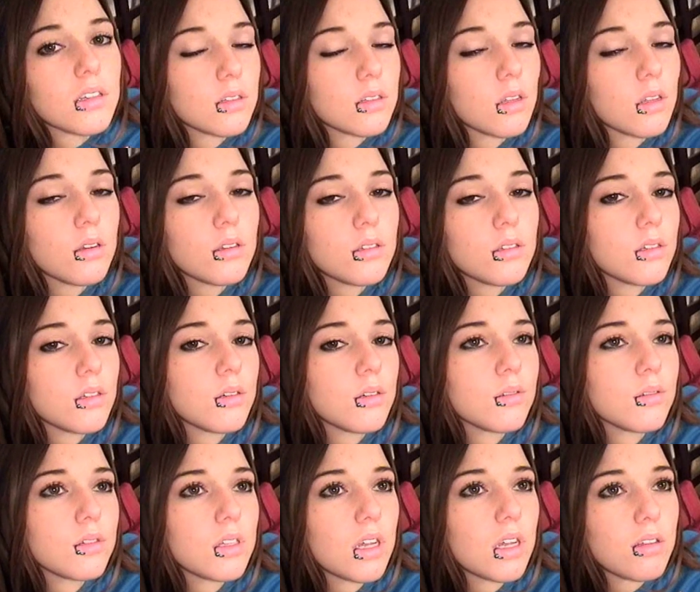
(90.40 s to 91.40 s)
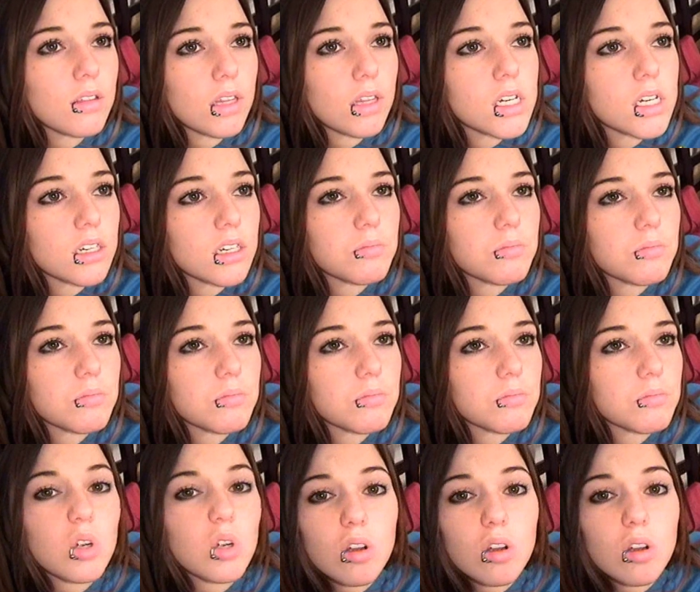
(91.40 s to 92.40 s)
As long as you don't sound like
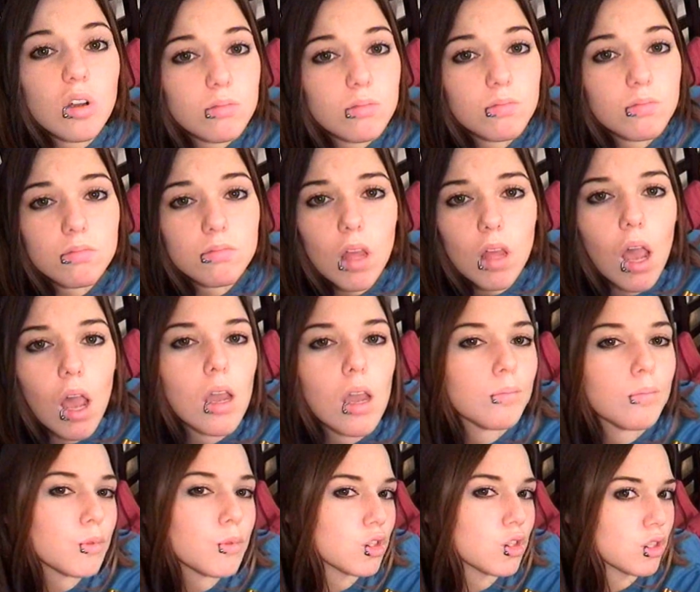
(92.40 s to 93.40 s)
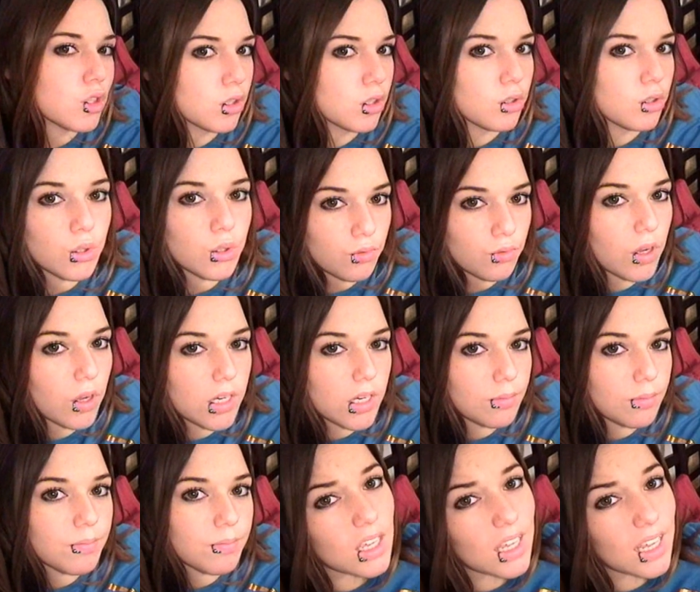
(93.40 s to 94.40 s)
Urkel, I'm sure you'll do
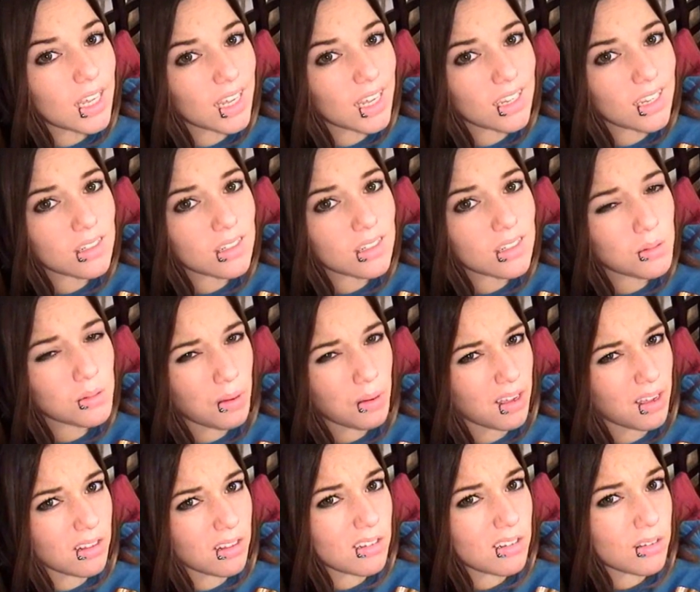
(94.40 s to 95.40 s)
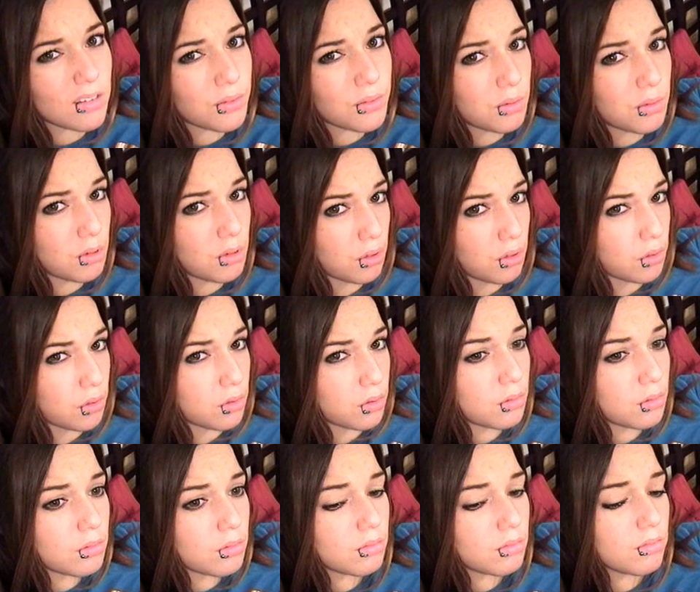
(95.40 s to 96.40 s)
fine. And, well, if you
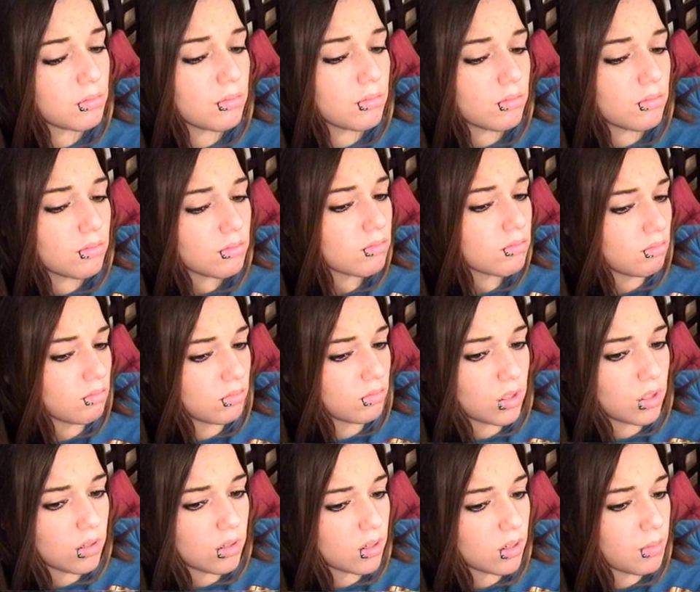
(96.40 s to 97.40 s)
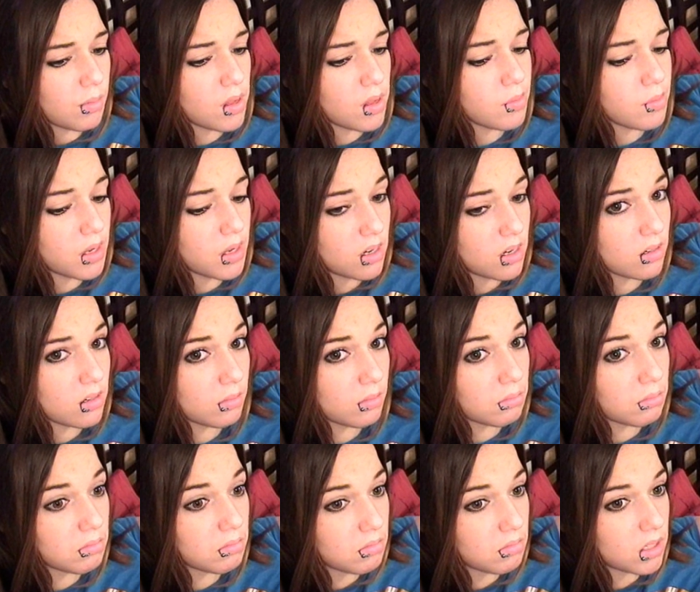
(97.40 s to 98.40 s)
do, you could
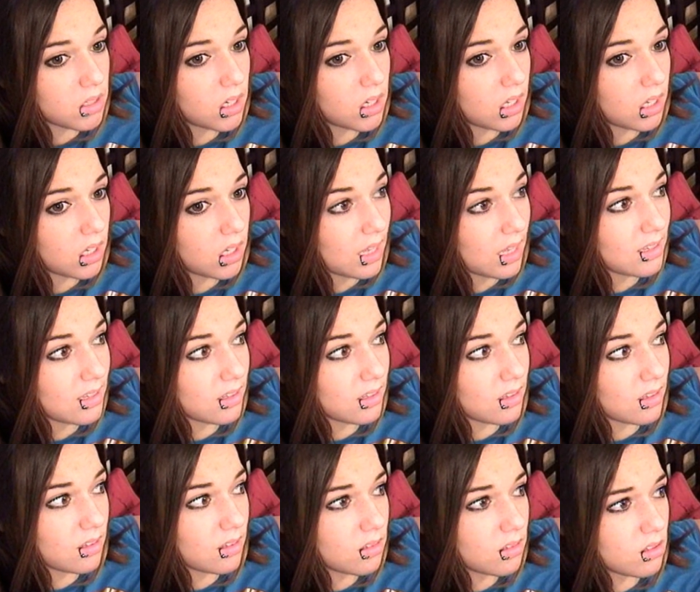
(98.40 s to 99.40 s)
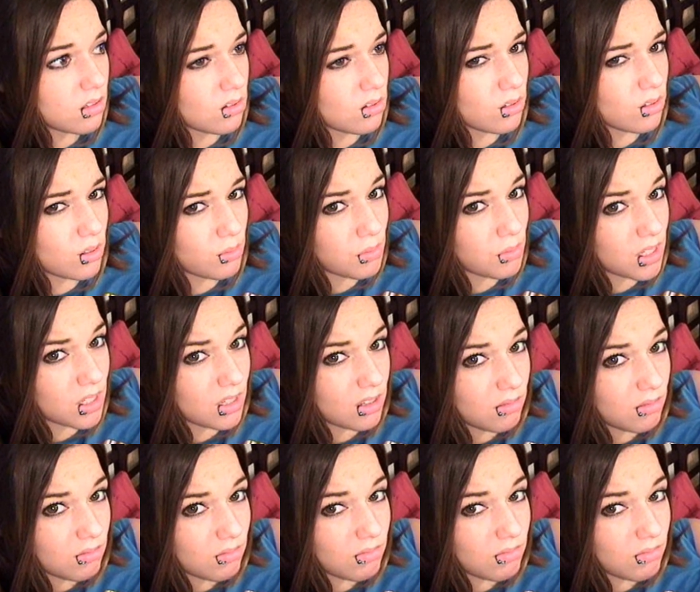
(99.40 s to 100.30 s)
maybe take lessons or something.